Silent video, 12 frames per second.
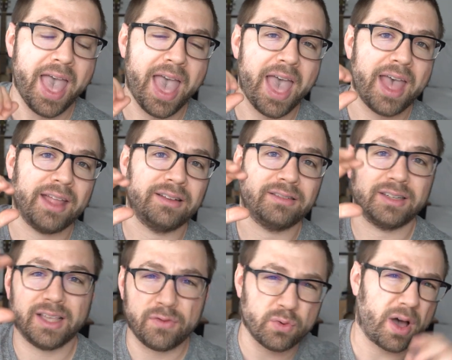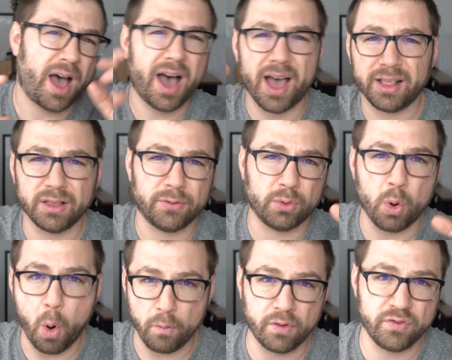and to give you a high level
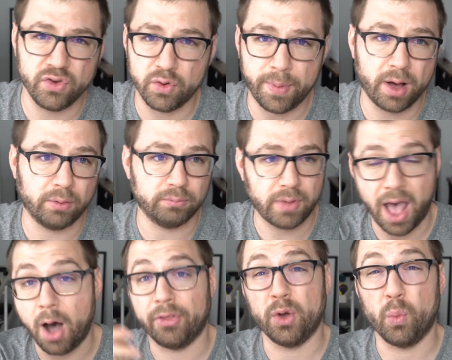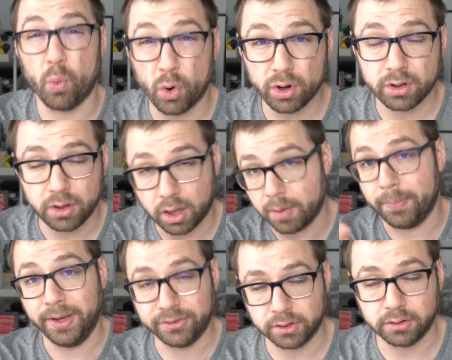overview about how they work on a
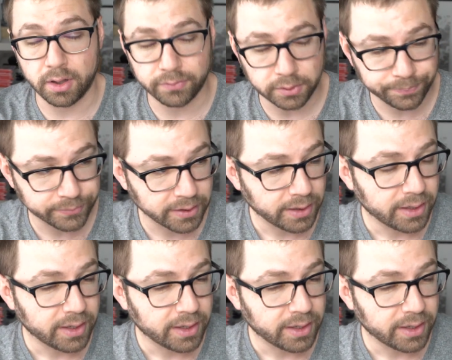basic level.